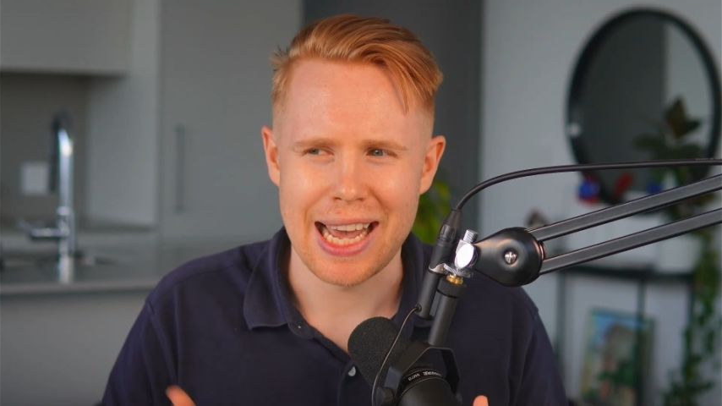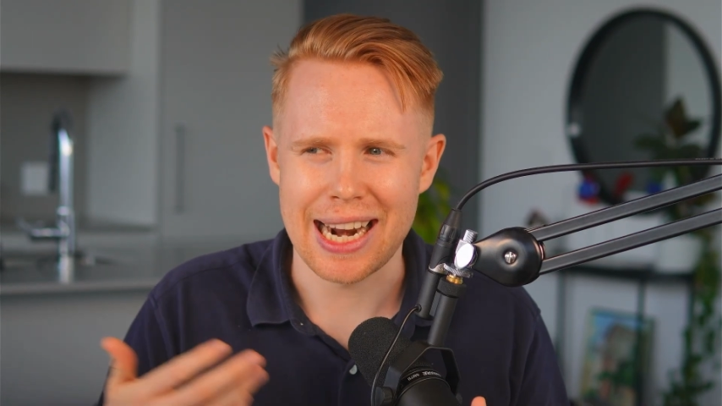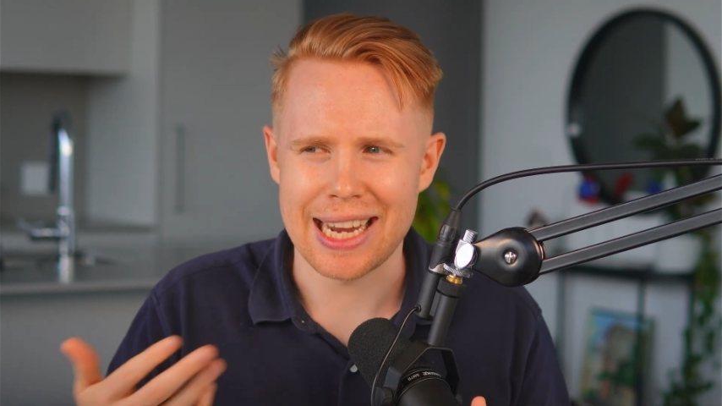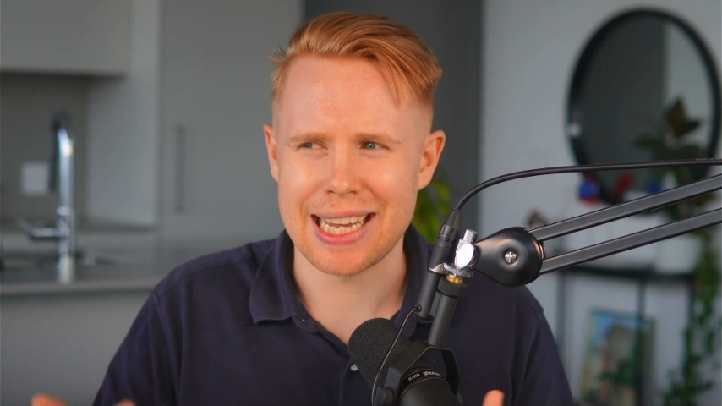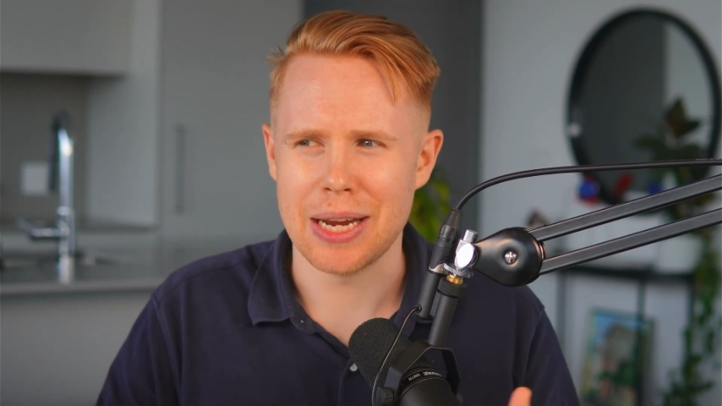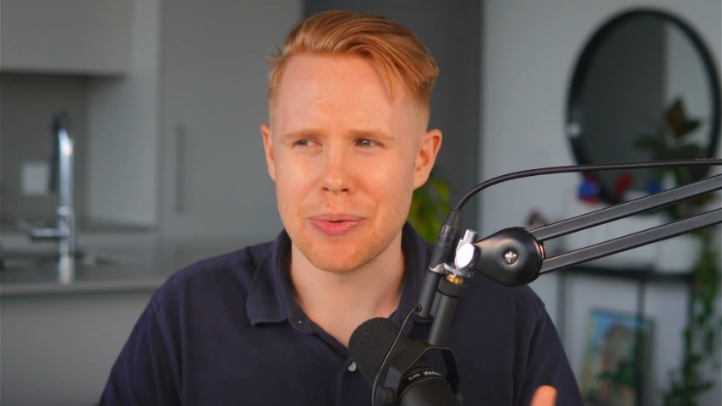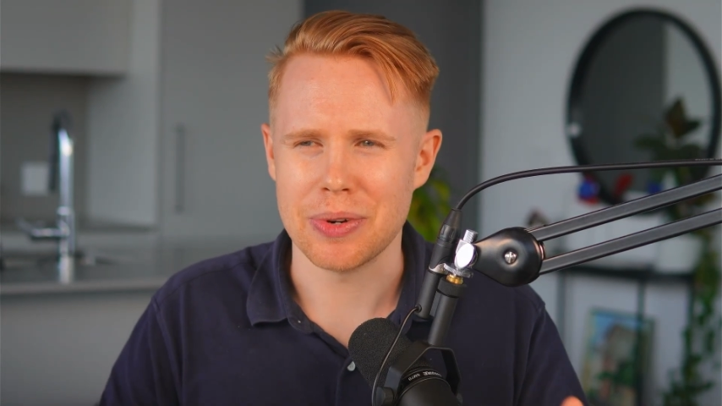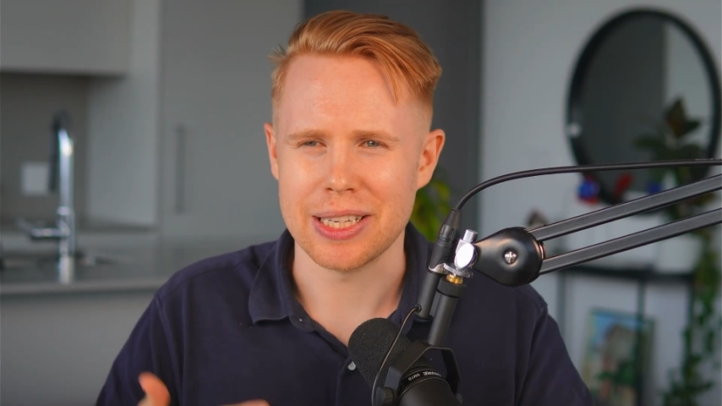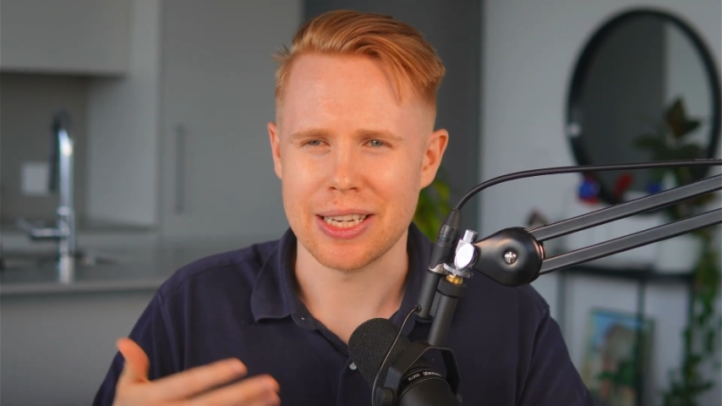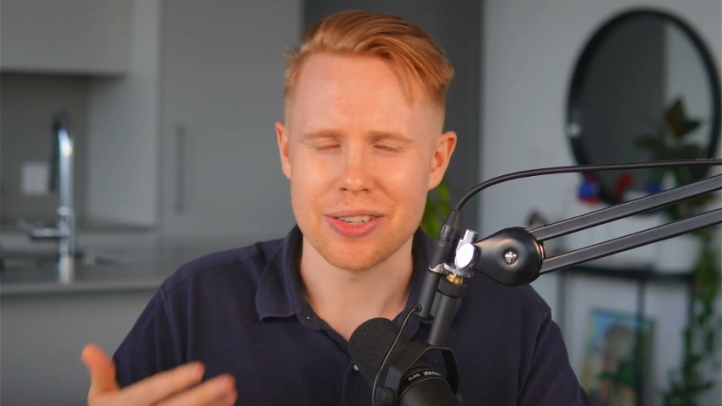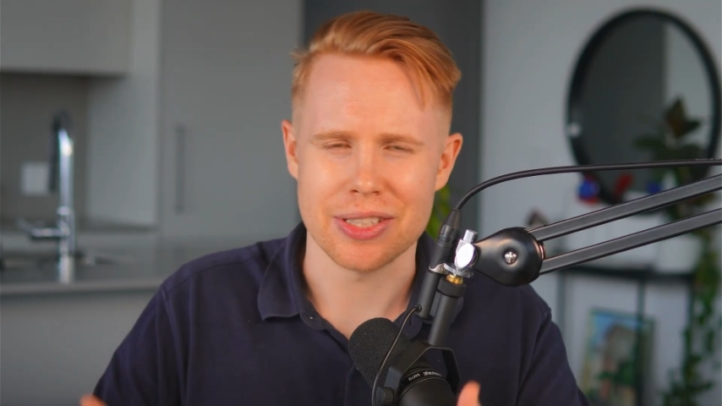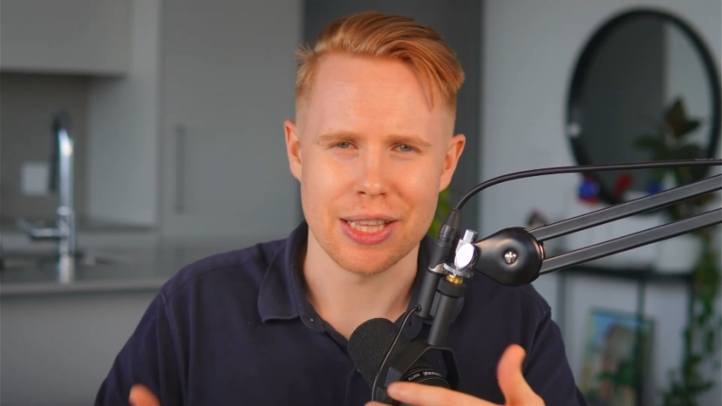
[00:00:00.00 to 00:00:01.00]
and I can't
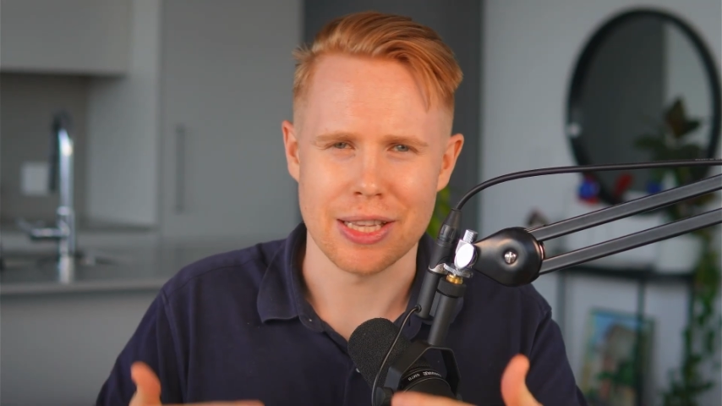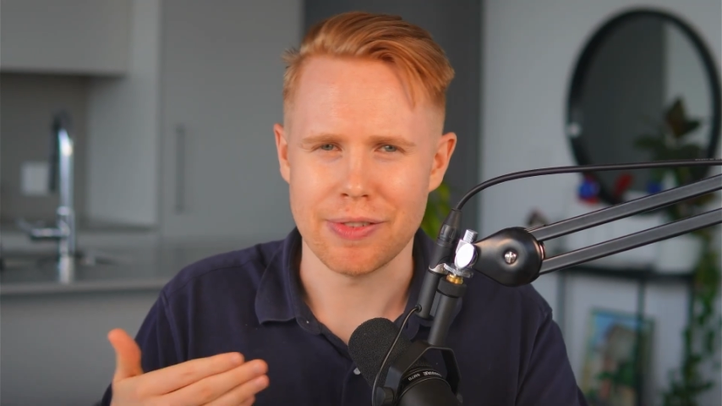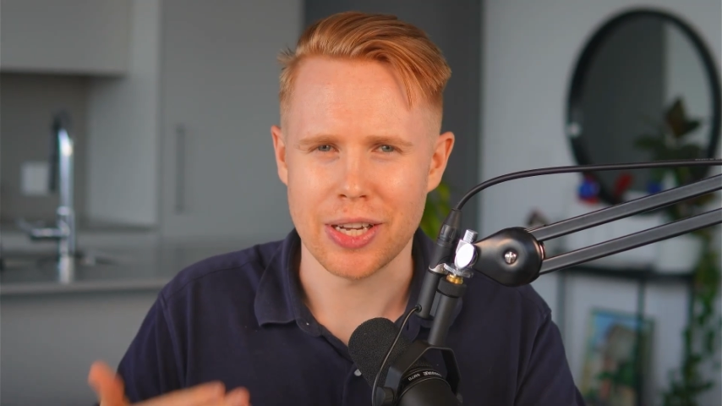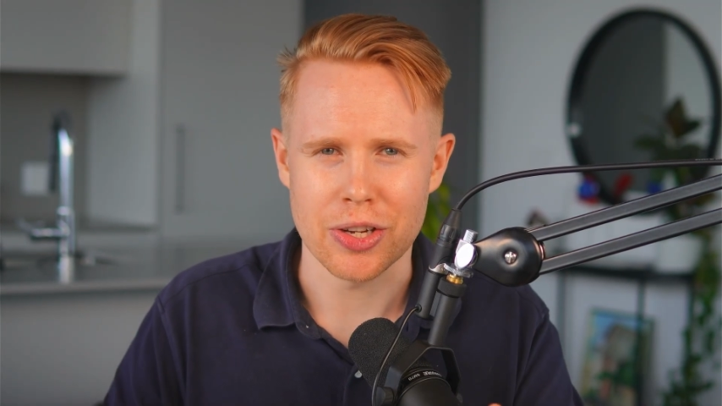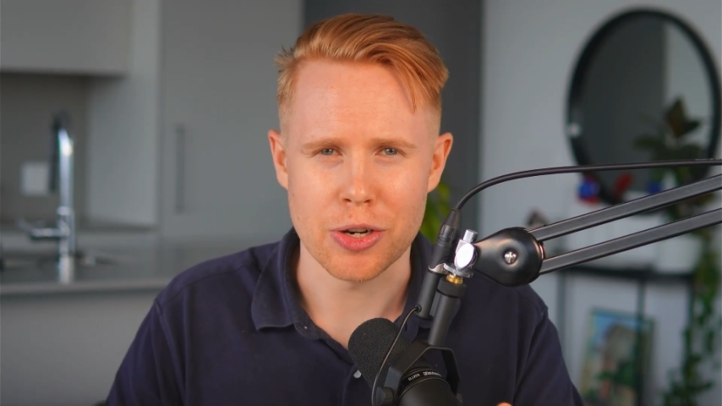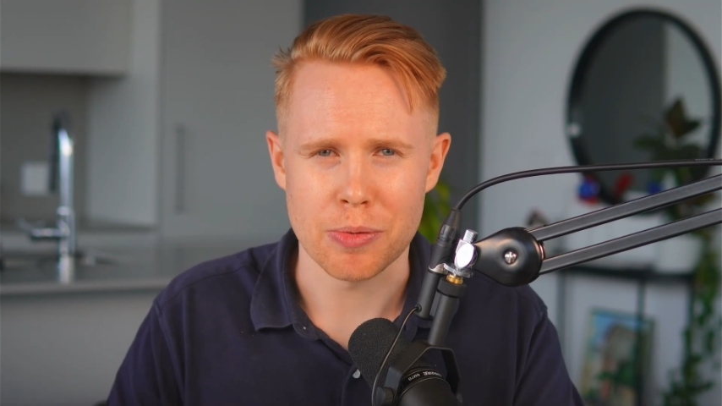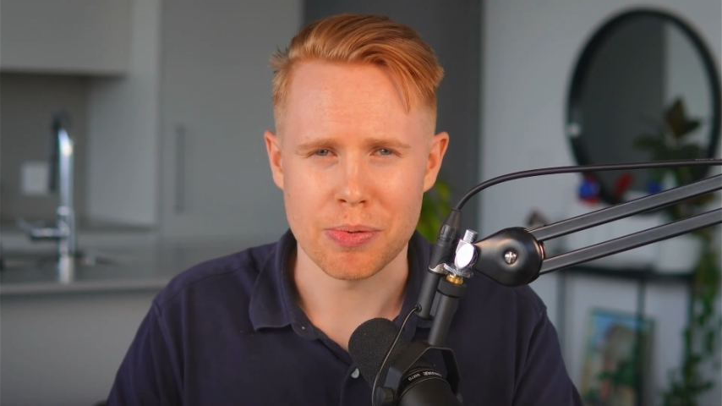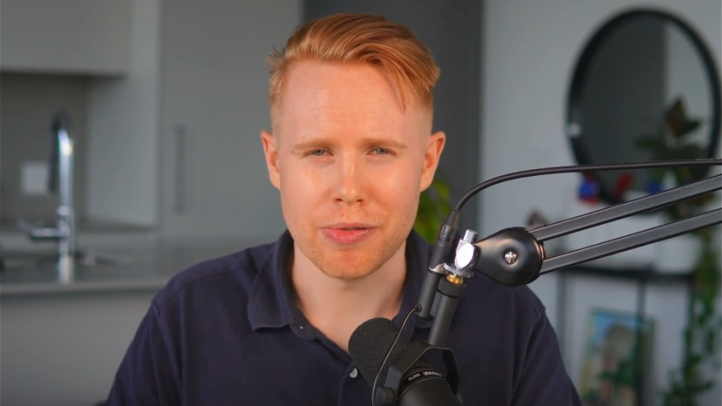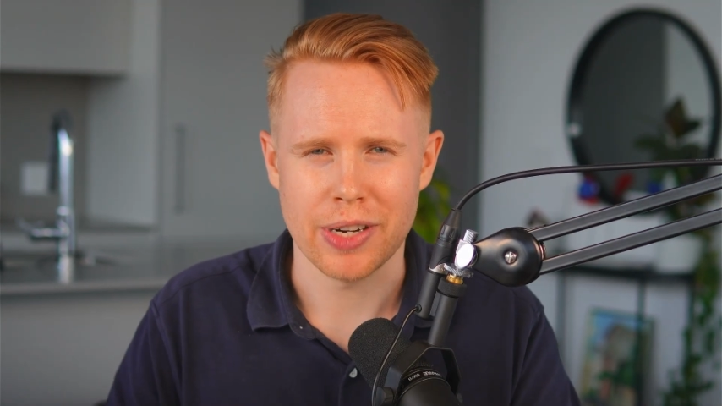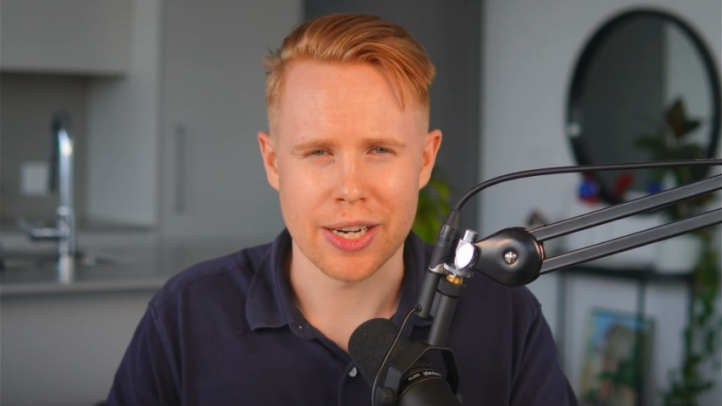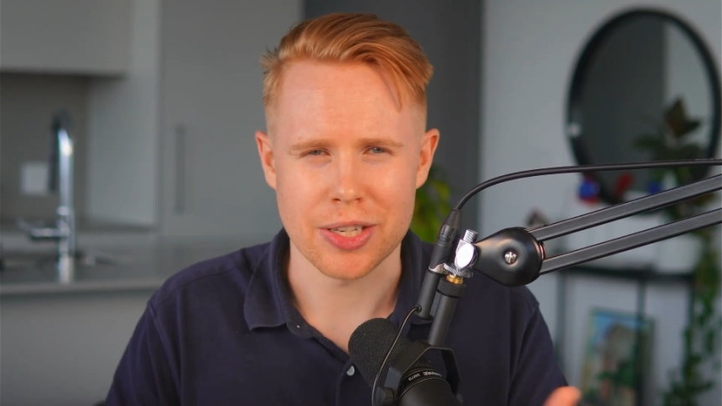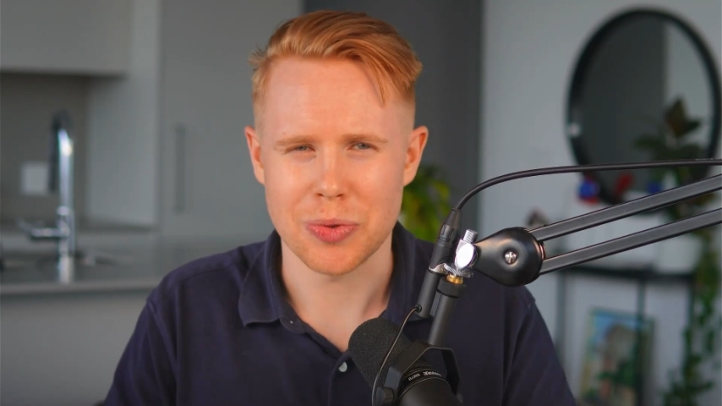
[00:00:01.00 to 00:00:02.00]
really understand the value you're providing.